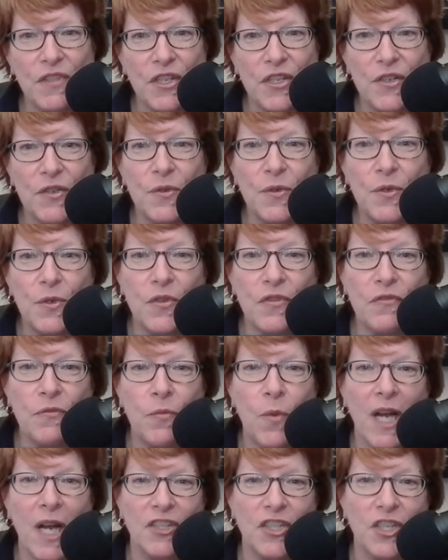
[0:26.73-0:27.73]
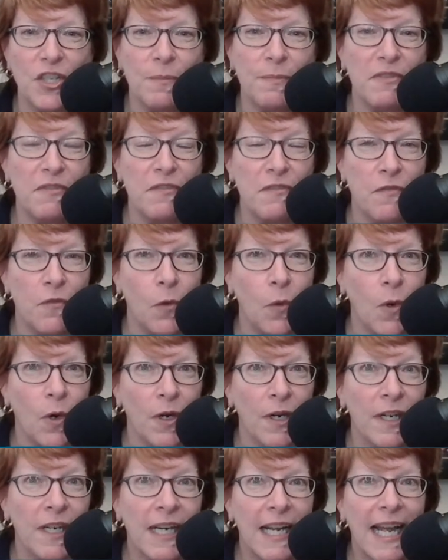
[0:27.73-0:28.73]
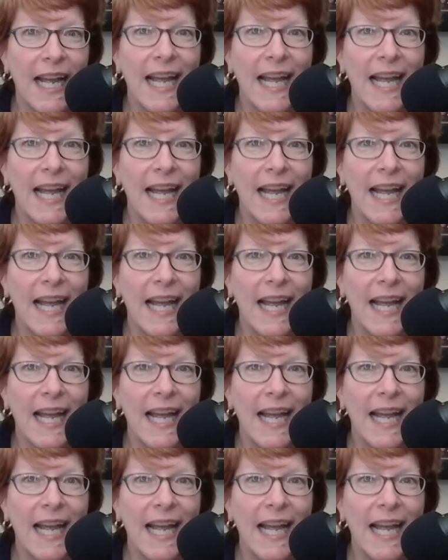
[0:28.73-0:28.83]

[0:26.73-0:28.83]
you who've watched before.